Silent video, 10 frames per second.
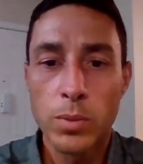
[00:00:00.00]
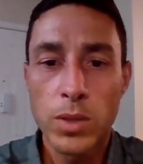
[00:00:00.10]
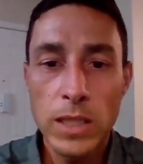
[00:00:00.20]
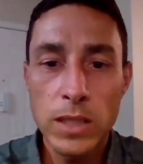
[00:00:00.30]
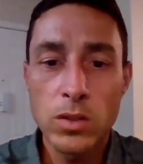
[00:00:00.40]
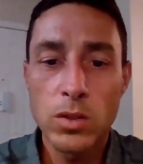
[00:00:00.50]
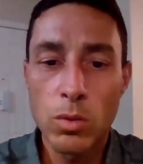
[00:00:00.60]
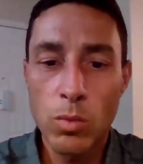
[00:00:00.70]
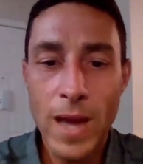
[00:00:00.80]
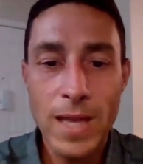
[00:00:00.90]
Please do
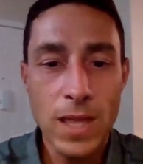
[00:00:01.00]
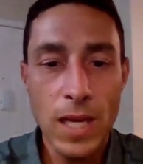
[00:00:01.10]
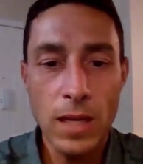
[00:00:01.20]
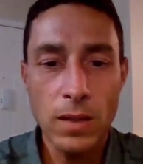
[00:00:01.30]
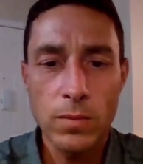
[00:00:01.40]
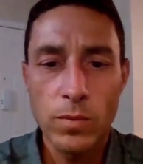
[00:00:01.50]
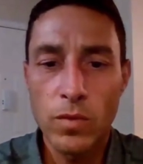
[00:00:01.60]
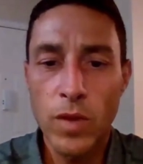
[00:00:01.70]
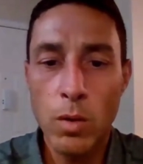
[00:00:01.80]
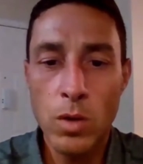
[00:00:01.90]
the right thing.
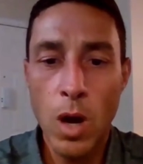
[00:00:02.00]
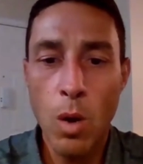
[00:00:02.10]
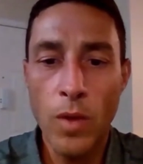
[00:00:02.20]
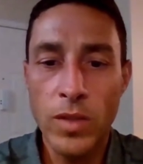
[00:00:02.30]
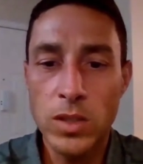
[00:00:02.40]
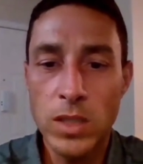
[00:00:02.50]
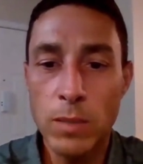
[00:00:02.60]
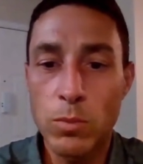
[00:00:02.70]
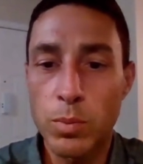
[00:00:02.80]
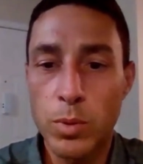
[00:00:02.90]
Vote no on this
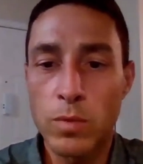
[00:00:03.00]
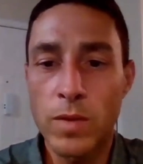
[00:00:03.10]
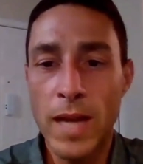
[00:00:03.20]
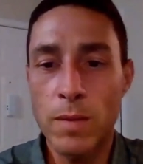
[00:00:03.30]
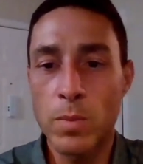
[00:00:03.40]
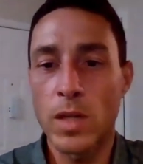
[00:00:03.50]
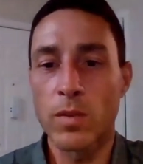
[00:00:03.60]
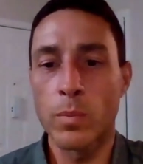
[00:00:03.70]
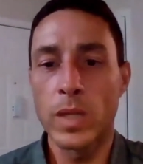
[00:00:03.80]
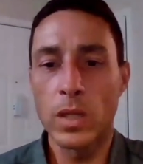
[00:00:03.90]
deemed approved nightmare
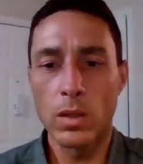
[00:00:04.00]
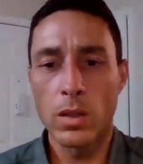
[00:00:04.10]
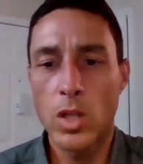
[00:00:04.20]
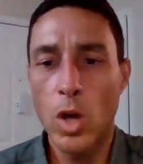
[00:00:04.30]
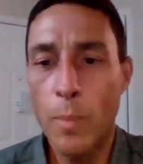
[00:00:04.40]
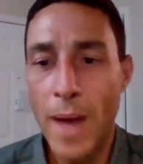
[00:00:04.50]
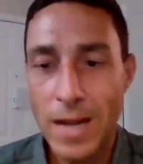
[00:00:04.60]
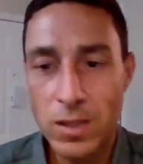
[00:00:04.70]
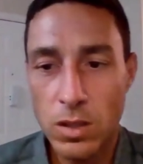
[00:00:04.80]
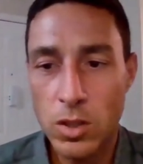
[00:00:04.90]
of a bill. Go
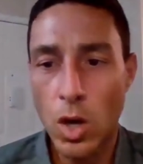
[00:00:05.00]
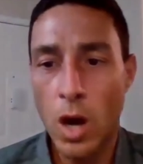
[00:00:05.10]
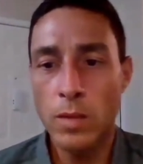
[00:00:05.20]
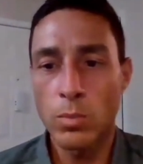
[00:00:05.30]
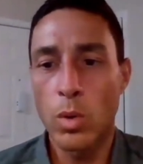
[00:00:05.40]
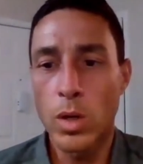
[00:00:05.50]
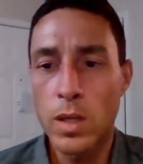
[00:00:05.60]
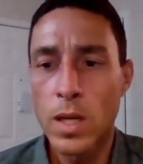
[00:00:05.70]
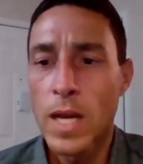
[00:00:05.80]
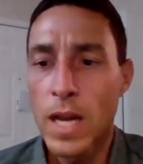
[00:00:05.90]
back to the drawing
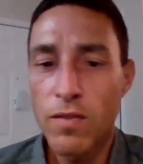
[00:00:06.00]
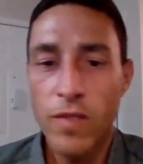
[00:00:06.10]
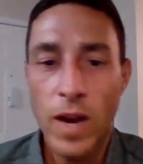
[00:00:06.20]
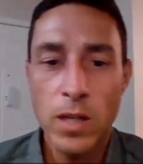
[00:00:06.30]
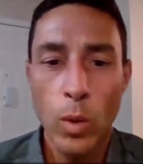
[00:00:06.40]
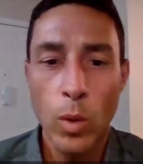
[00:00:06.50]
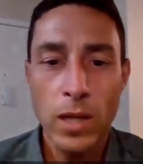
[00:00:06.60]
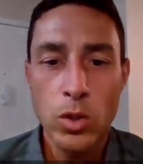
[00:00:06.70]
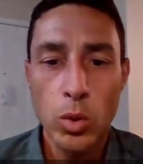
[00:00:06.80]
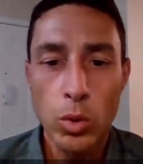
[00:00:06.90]
board and find a way
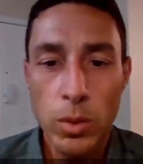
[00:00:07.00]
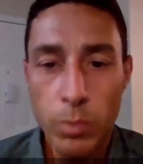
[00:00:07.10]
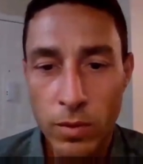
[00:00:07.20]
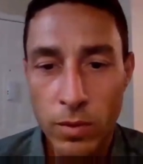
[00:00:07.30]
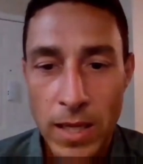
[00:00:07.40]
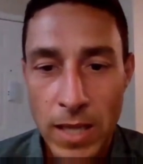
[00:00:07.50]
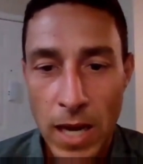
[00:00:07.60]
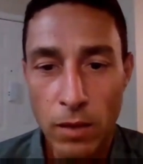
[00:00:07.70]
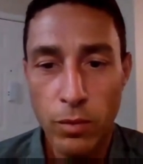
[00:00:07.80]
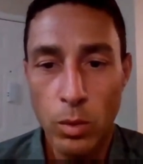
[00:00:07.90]
to truly provide
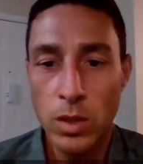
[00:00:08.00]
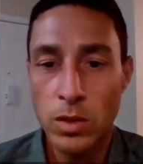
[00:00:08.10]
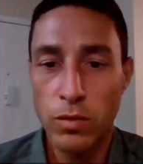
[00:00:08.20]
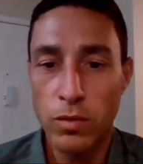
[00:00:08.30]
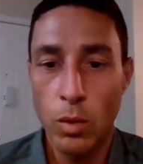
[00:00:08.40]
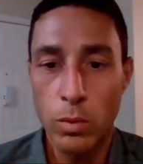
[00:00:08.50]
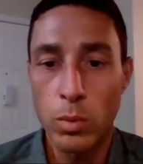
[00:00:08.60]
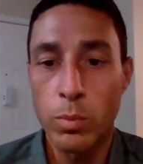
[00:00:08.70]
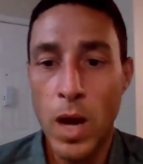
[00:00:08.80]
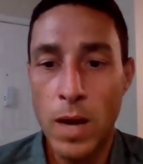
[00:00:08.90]
Californians
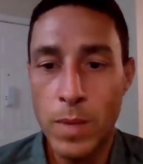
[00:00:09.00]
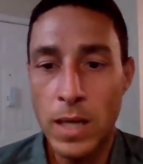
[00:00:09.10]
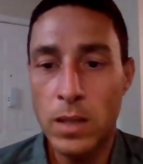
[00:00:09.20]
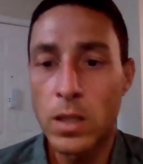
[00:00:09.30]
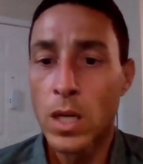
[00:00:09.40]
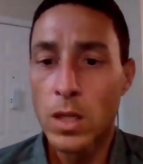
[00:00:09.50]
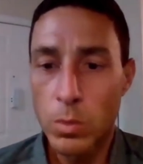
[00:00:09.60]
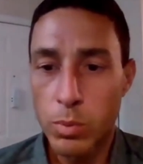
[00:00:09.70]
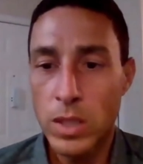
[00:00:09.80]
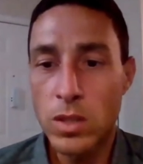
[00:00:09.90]
affordable broadband
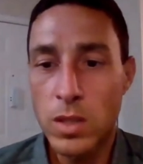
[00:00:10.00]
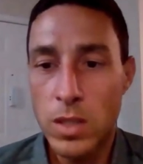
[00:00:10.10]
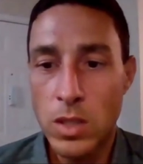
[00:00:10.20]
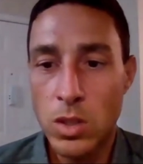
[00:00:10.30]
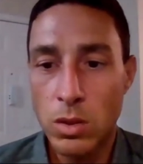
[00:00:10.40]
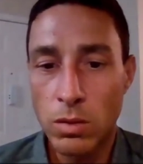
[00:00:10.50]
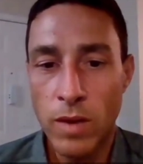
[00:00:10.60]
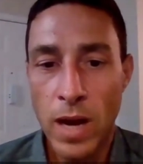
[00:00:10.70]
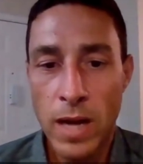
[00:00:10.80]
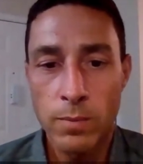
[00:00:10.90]
to bridge the digital
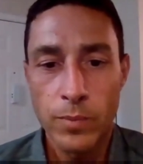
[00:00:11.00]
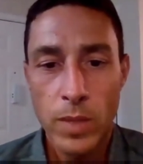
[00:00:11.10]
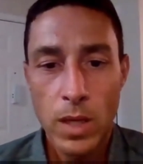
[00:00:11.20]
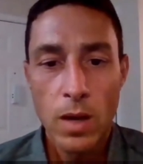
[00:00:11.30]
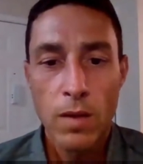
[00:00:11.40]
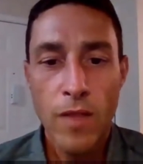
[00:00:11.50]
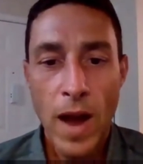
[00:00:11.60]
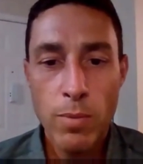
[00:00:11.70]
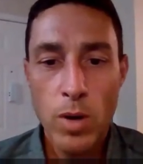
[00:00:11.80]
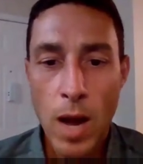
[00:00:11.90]
divide.
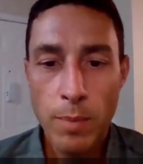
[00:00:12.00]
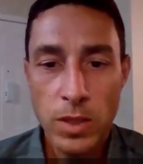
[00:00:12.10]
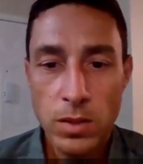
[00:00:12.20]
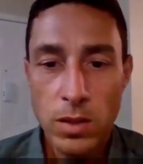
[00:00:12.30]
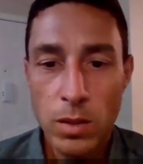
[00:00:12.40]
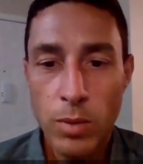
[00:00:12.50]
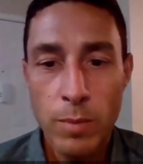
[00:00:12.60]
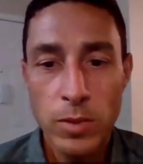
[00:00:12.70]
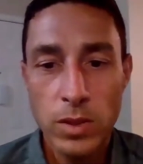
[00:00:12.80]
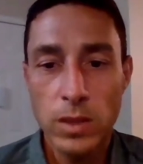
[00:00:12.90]
Fiber optics to the
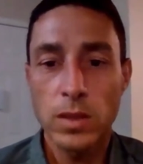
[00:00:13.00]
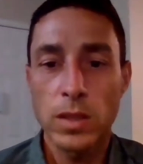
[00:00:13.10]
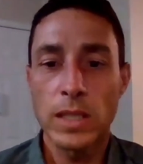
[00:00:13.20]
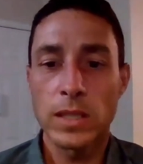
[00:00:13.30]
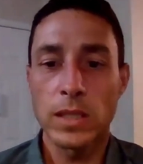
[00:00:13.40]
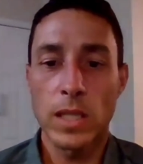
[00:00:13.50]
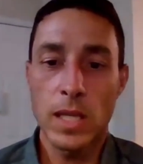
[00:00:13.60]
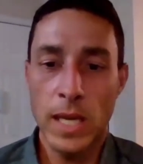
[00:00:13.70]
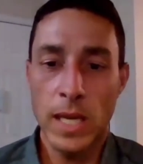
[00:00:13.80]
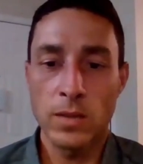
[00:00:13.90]
premises is
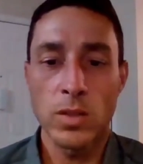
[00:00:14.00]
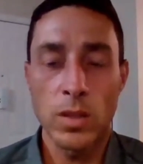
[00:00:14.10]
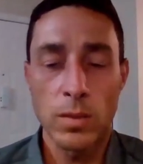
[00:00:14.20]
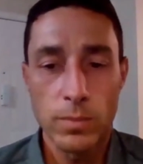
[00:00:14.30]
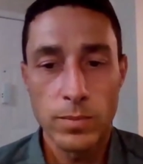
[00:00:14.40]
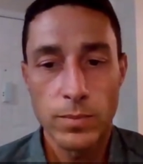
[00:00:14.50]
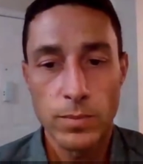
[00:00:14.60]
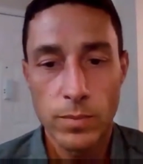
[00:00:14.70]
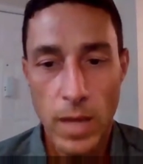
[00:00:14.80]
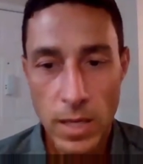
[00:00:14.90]
the answer.
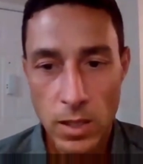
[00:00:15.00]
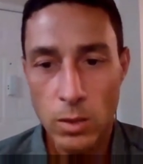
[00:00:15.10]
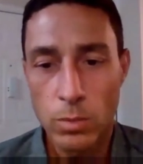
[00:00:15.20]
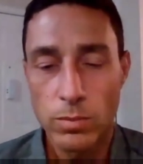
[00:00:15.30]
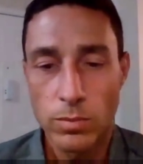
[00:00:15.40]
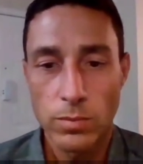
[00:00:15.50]
Thank you.